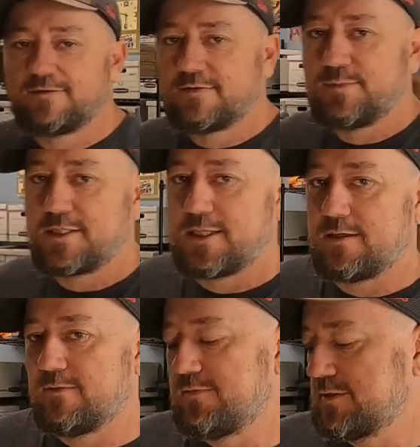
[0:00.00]
following my
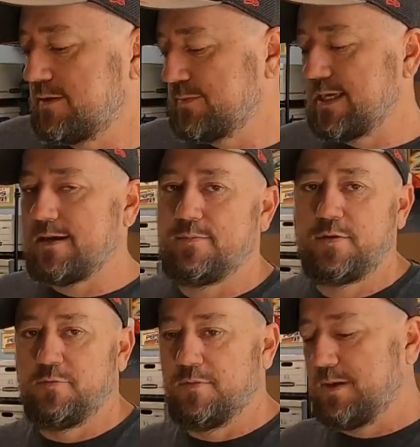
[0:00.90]
channel for some time,
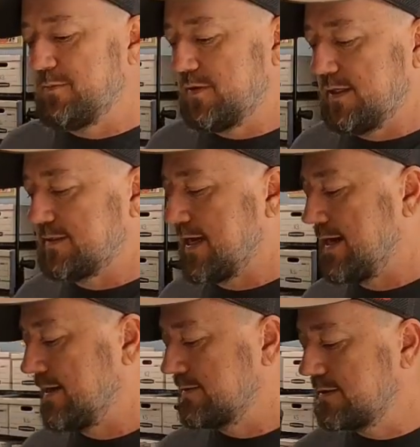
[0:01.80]
you remember these
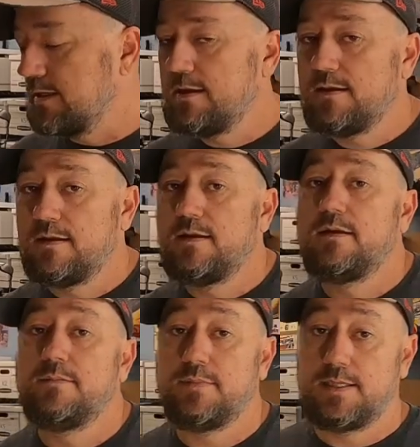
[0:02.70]
guys.
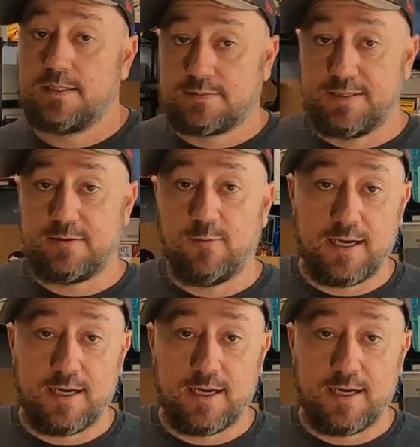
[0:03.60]
But it's been a